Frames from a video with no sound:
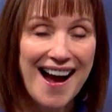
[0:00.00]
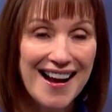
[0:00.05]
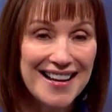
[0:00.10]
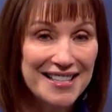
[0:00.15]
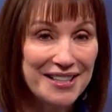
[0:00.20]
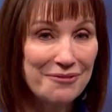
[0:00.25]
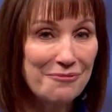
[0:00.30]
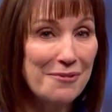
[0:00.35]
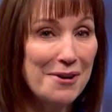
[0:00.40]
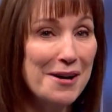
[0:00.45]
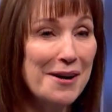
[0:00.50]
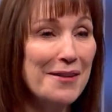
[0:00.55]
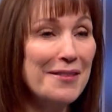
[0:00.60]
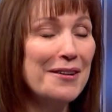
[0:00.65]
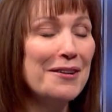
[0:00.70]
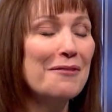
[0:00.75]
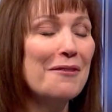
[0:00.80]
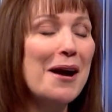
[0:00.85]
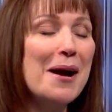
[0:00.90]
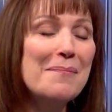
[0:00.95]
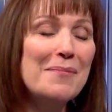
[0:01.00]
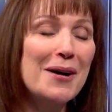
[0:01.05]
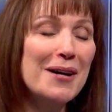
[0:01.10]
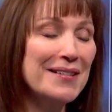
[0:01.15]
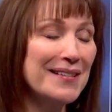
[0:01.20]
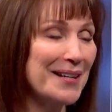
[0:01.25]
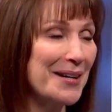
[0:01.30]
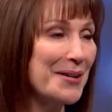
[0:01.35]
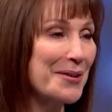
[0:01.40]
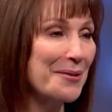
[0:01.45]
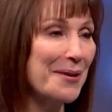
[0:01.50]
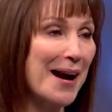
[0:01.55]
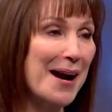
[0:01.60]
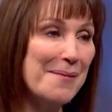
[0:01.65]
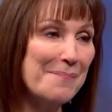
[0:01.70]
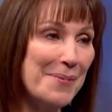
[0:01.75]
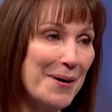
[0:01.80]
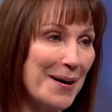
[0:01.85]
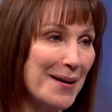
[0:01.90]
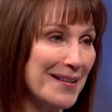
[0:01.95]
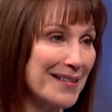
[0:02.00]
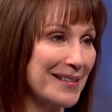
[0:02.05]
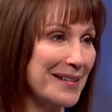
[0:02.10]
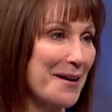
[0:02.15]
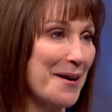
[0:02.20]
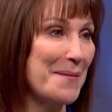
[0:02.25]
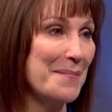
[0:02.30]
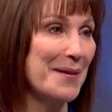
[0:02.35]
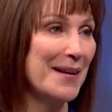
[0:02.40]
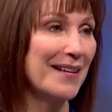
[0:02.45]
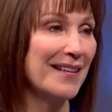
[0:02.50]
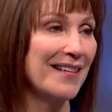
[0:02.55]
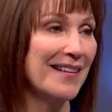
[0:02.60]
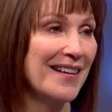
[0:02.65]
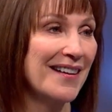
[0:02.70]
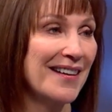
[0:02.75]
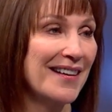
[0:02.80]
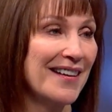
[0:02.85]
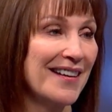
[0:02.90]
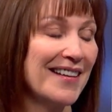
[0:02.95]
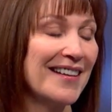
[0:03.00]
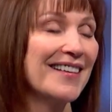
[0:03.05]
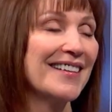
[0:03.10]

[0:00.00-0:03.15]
Yes, one of the grandmas and grandpas coming.